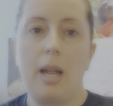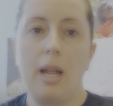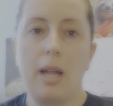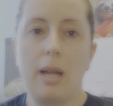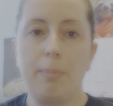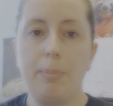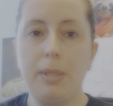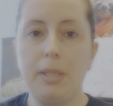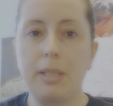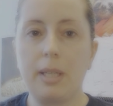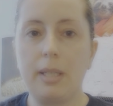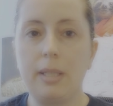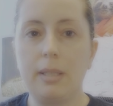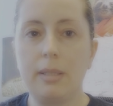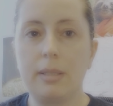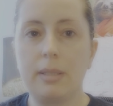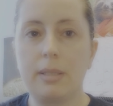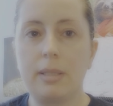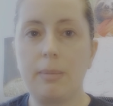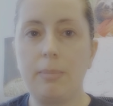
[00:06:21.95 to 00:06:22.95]
appetite
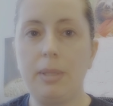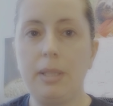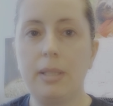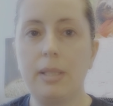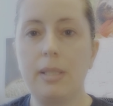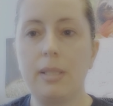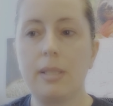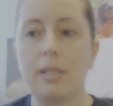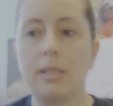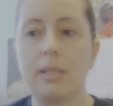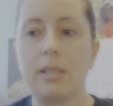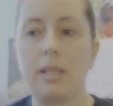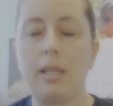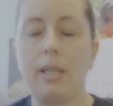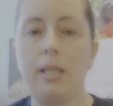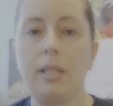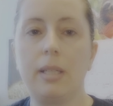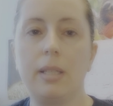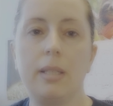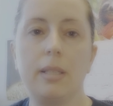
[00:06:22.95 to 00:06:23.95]
stimulants,
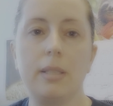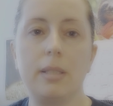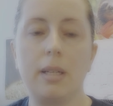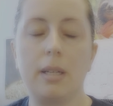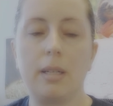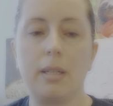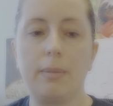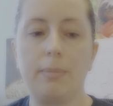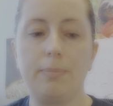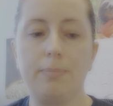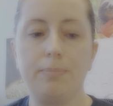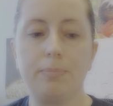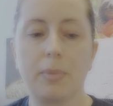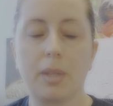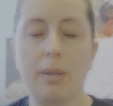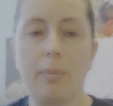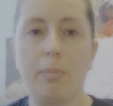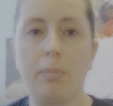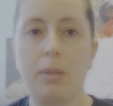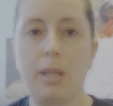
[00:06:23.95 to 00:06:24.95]
and
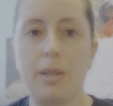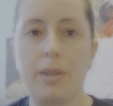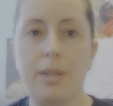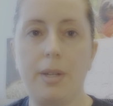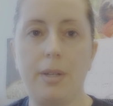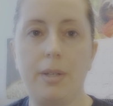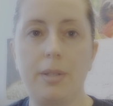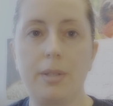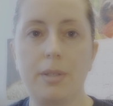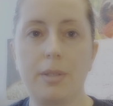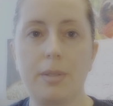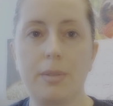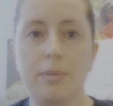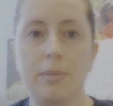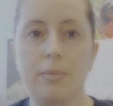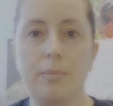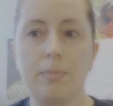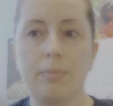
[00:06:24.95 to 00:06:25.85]
blood thinners.